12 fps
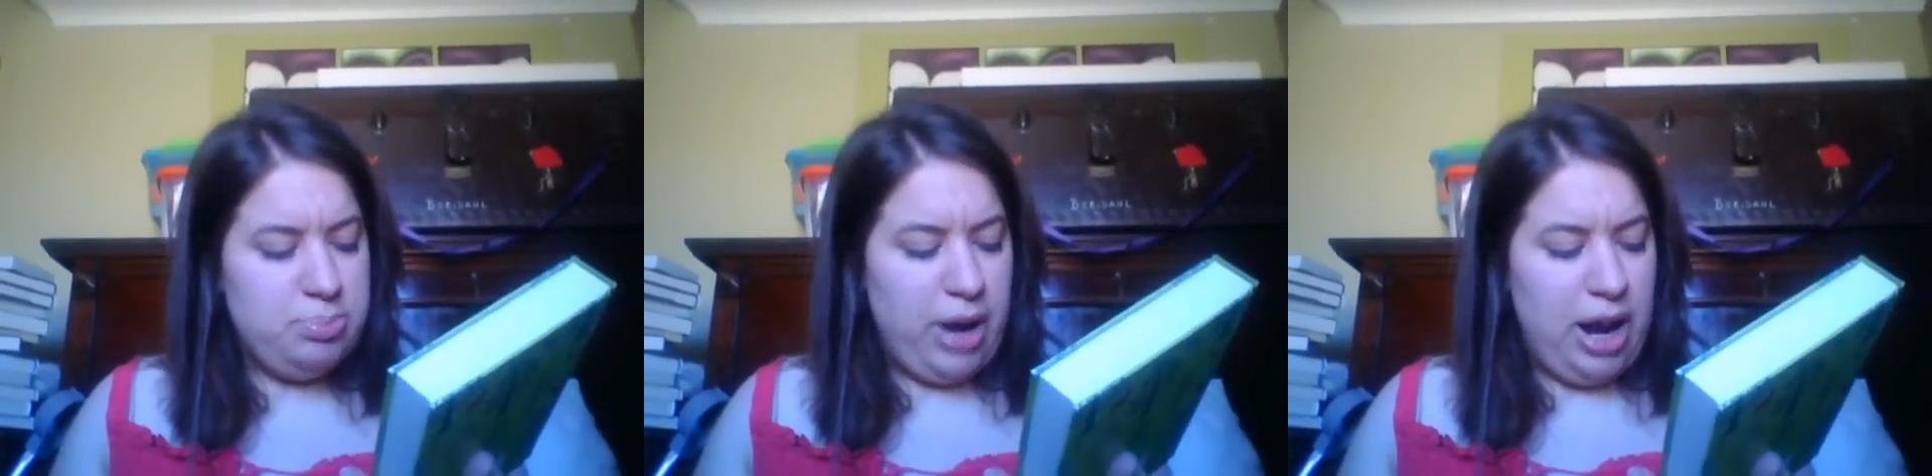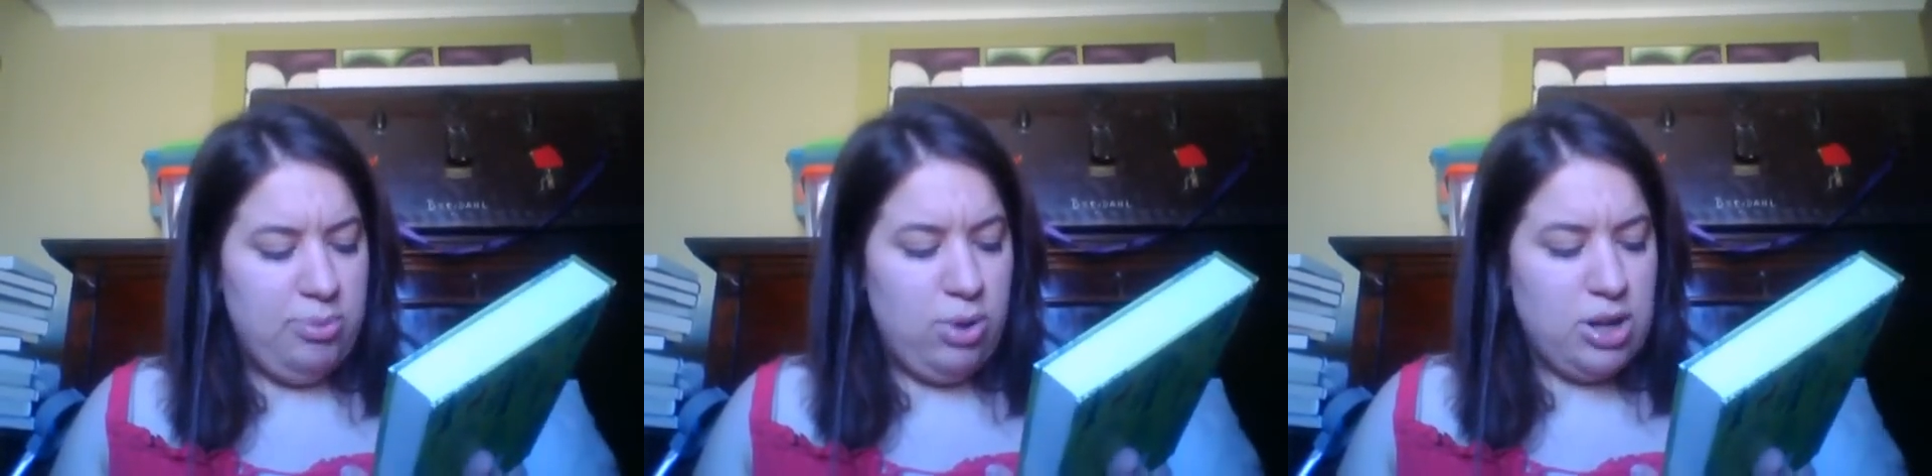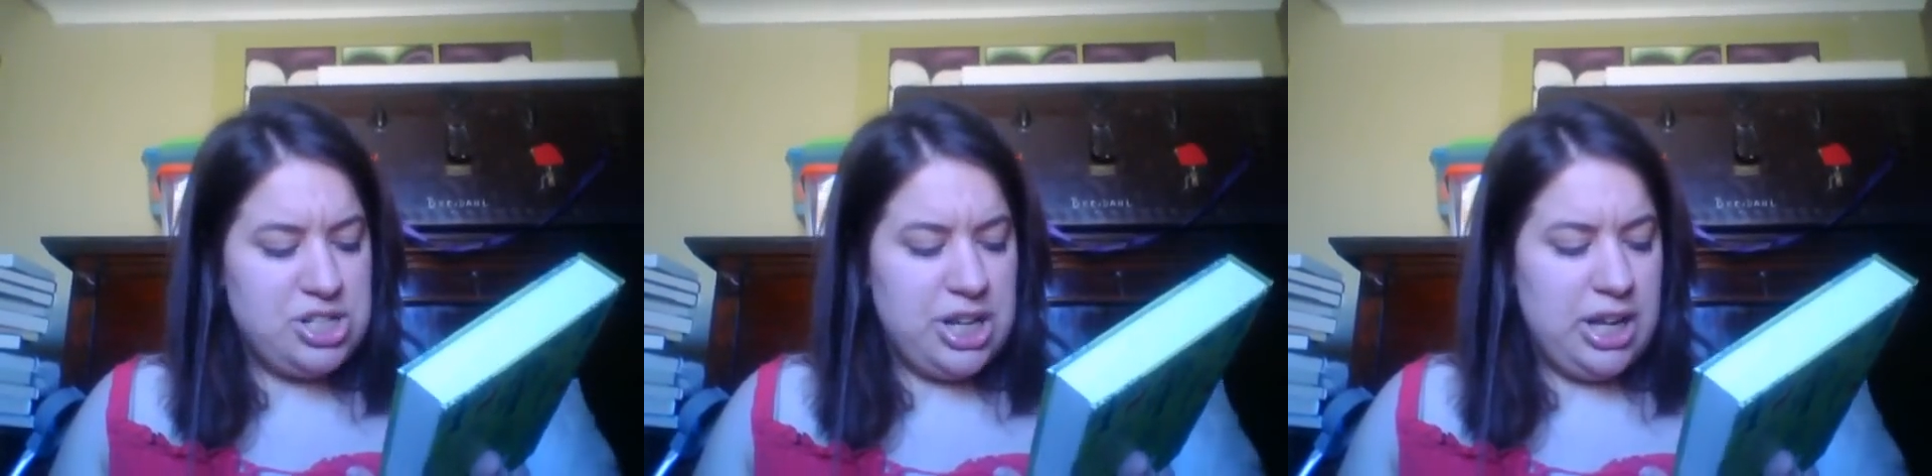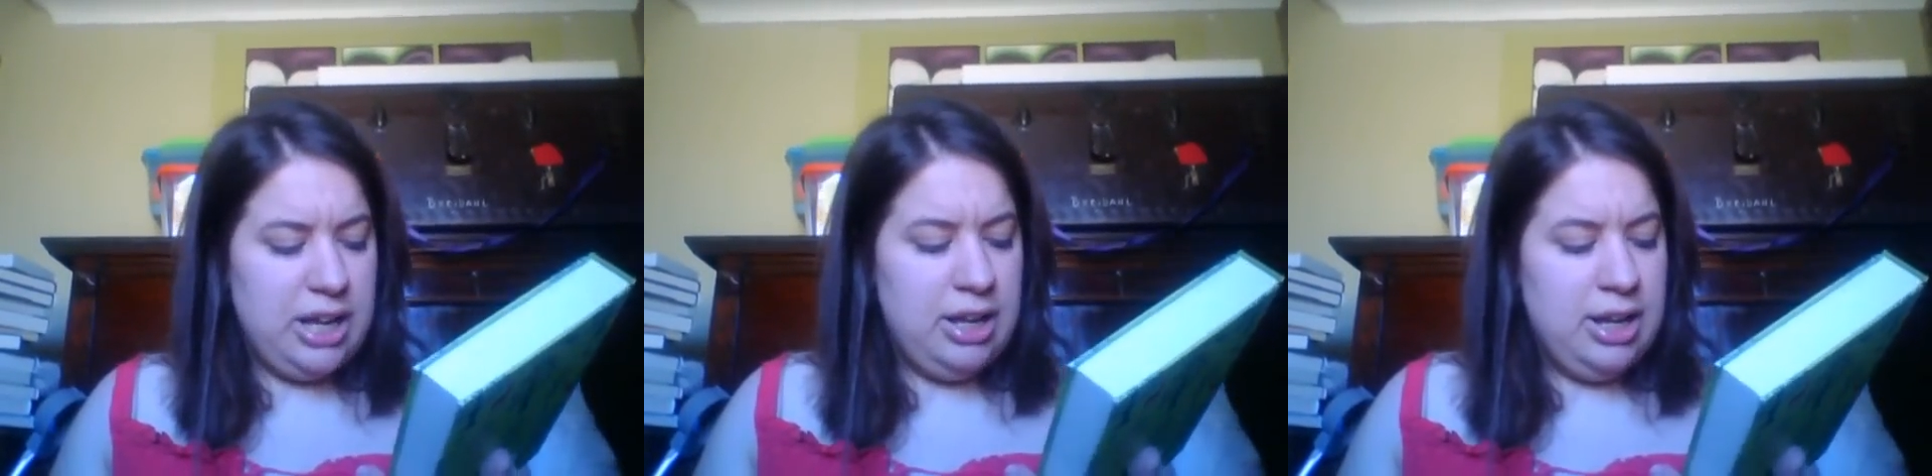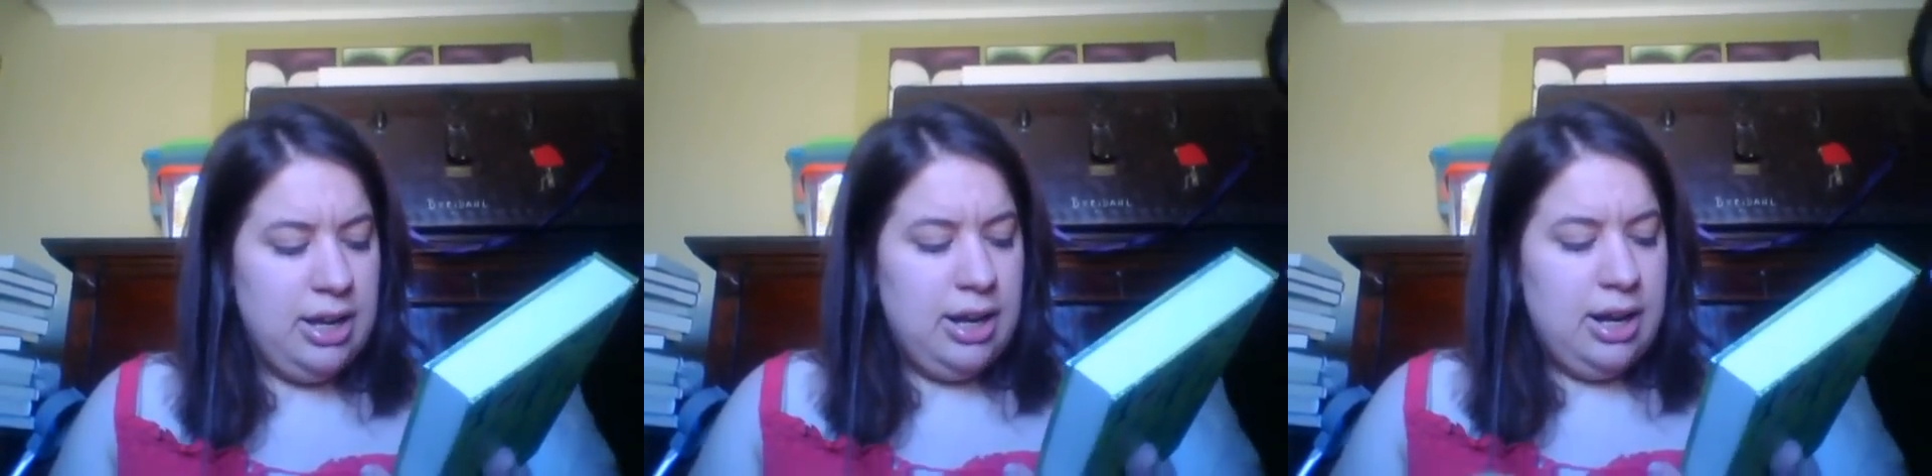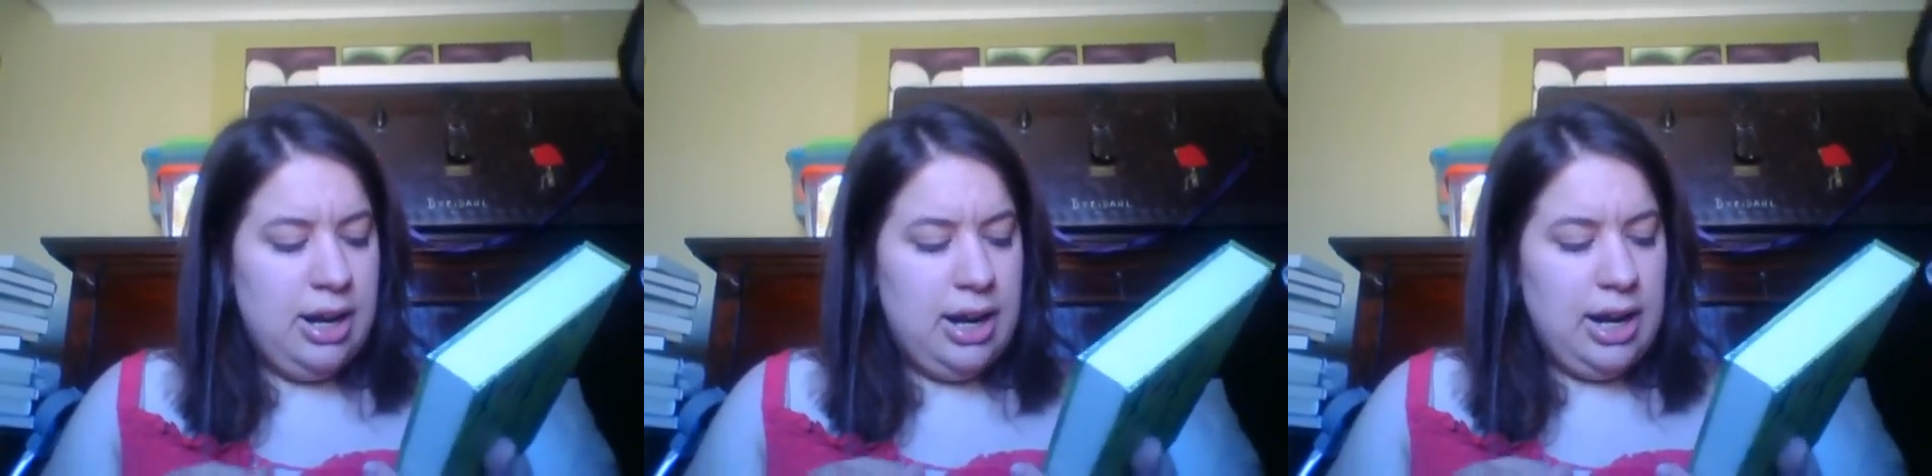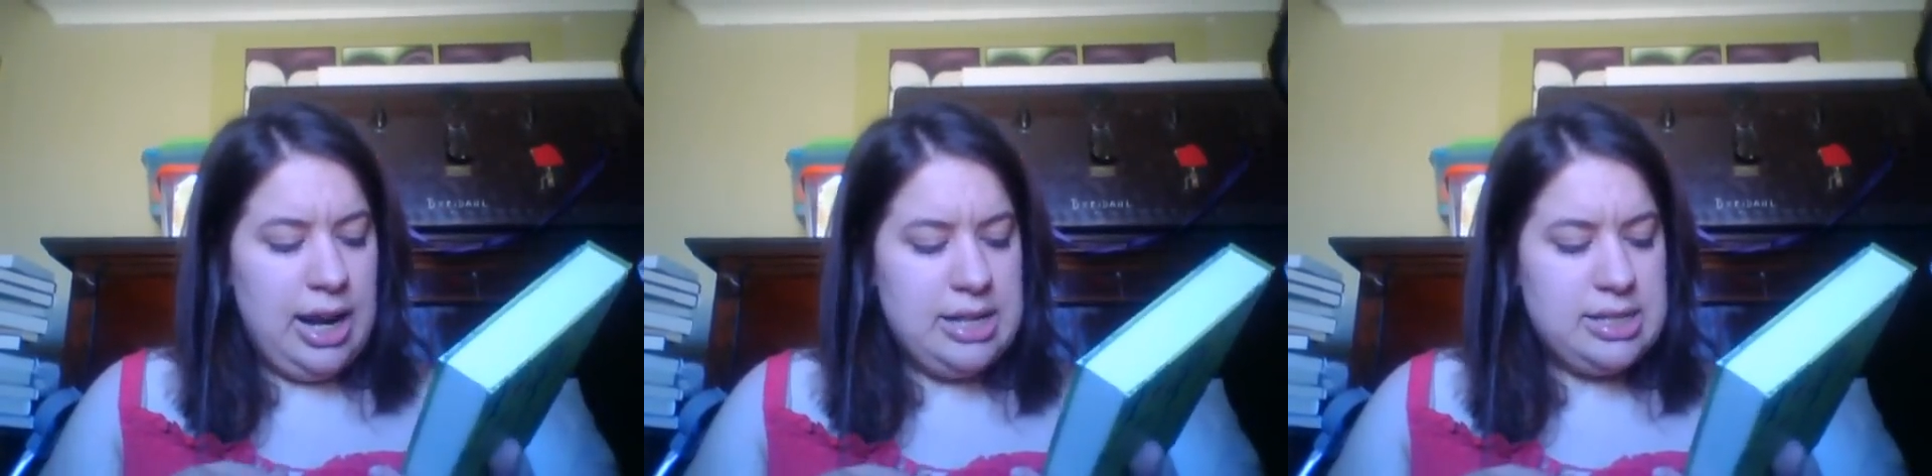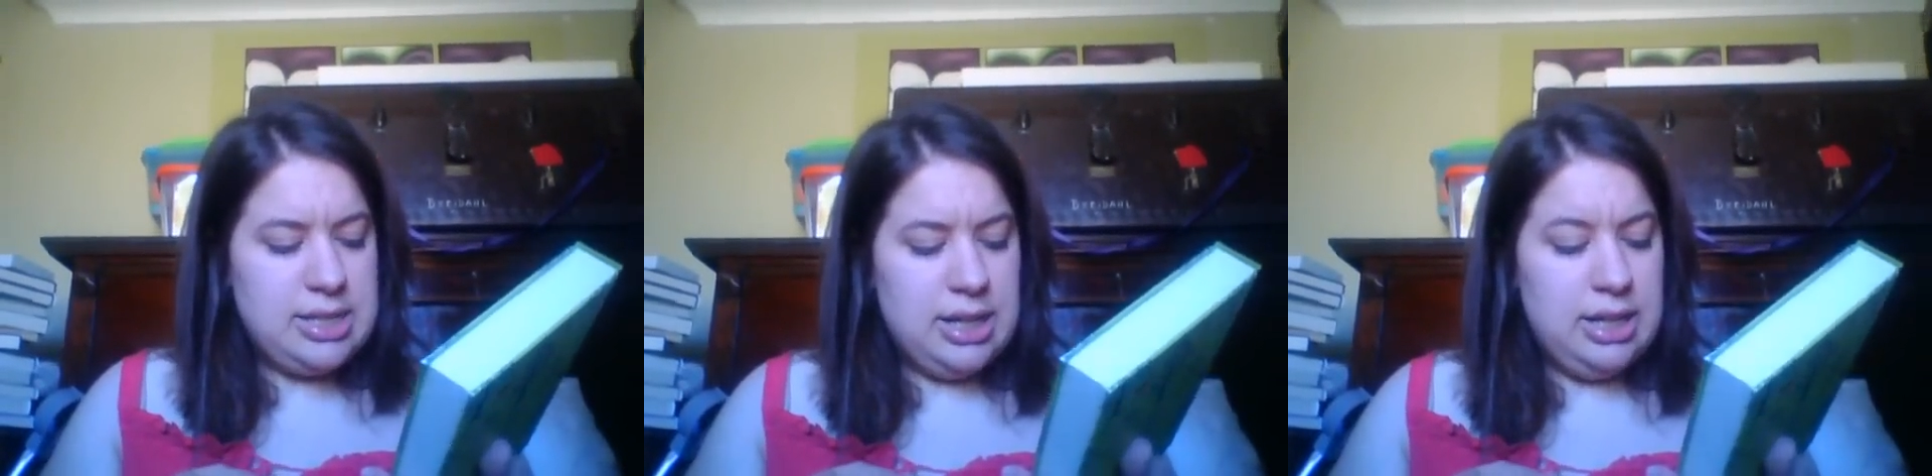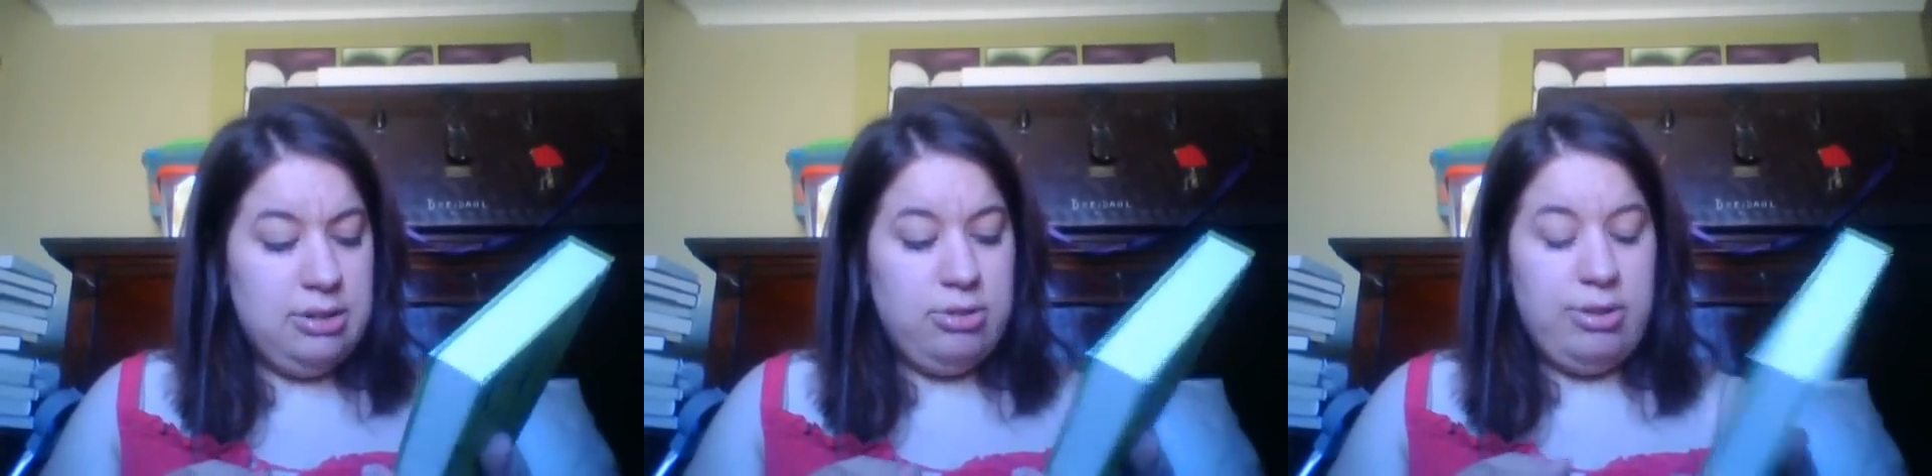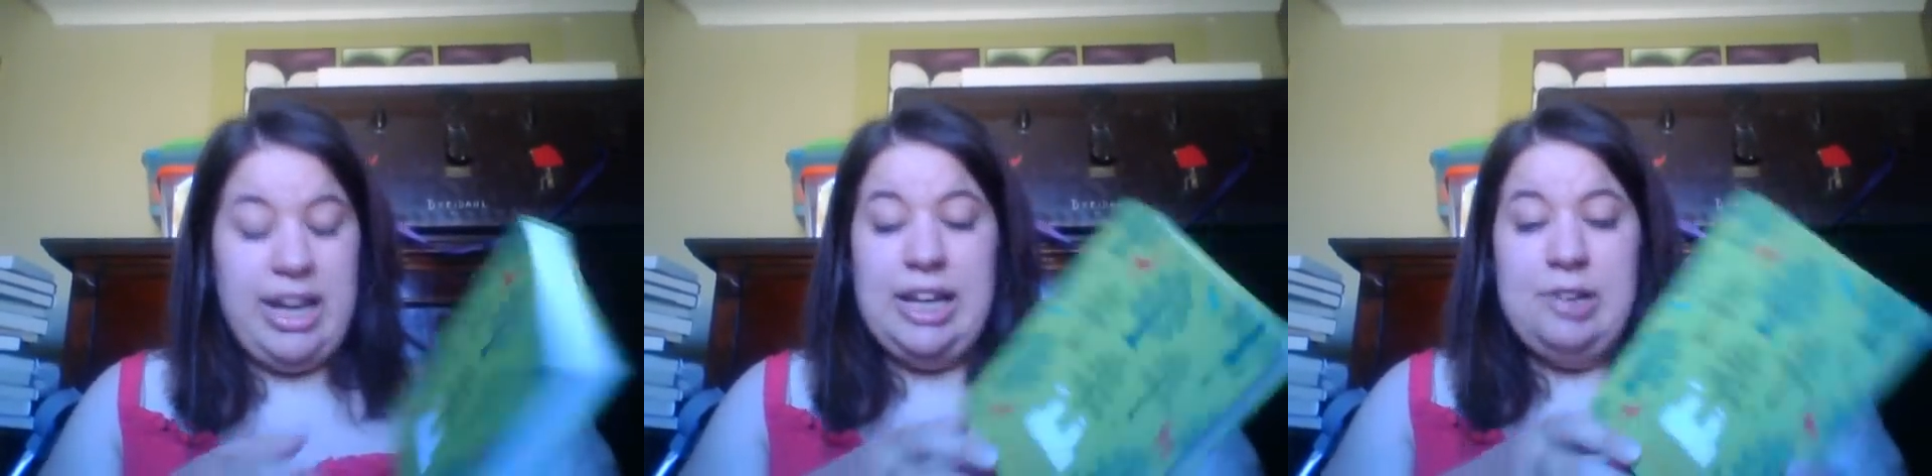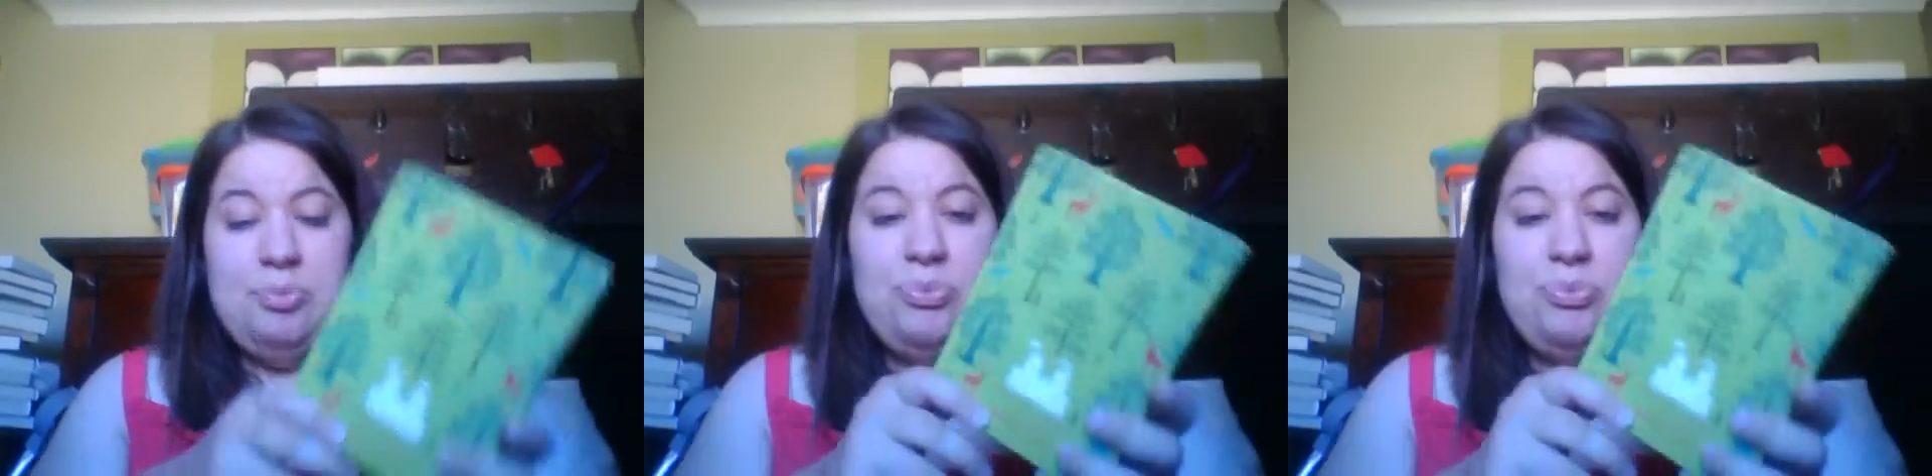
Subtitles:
by Roger Lancelin Green.